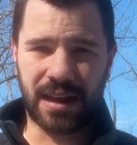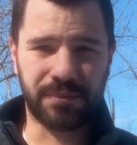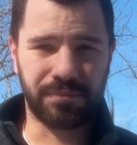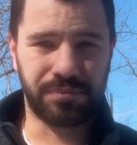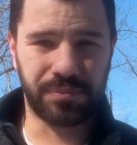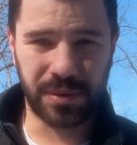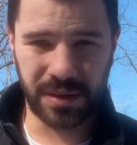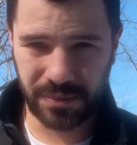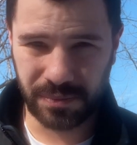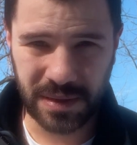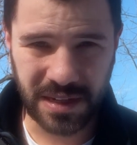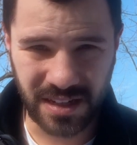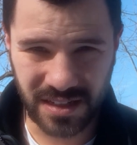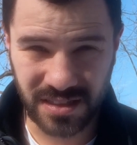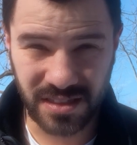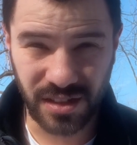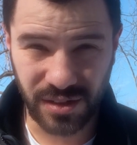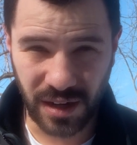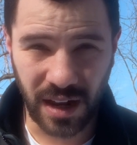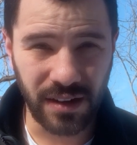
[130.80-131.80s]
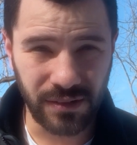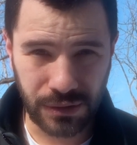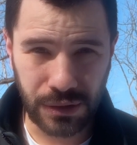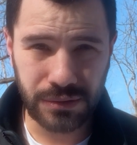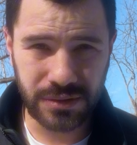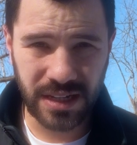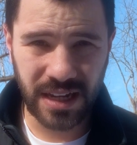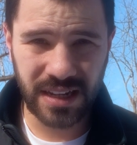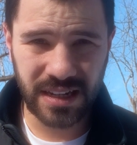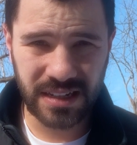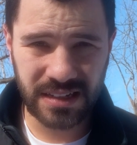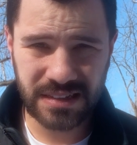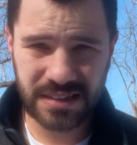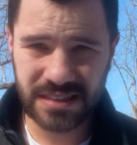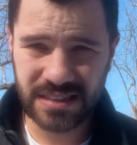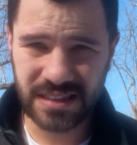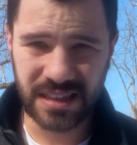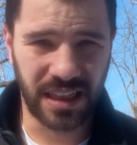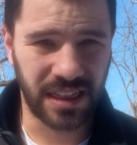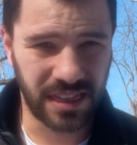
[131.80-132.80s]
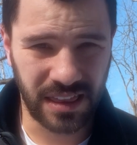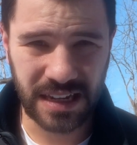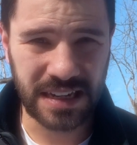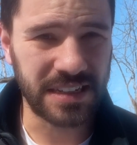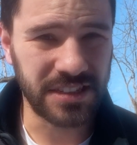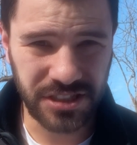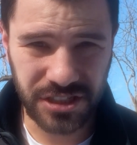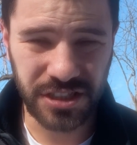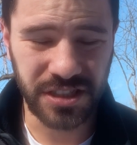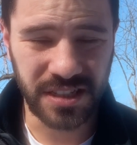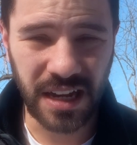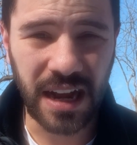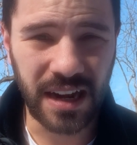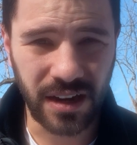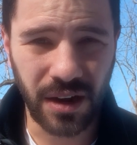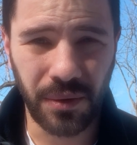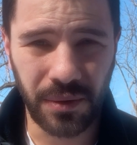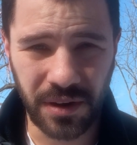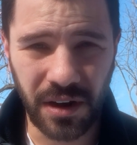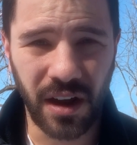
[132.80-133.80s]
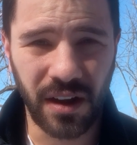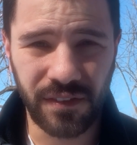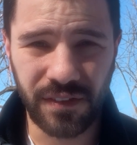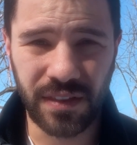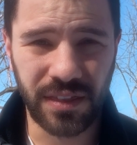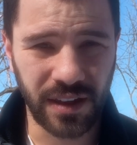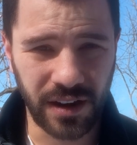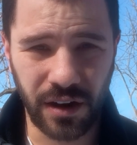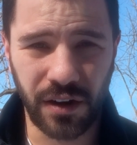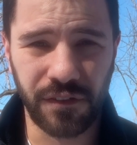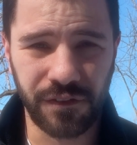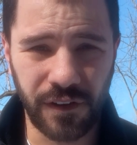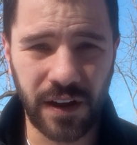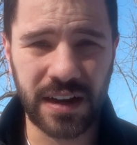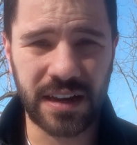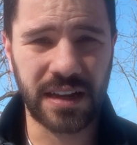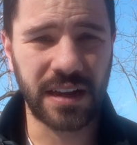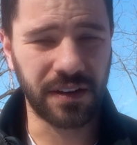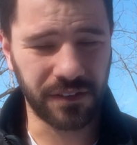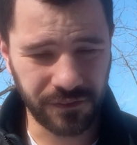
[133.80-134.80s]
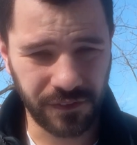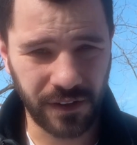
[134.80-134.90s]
But because they're not rotating, the thing is just not going off, and they are fighting it.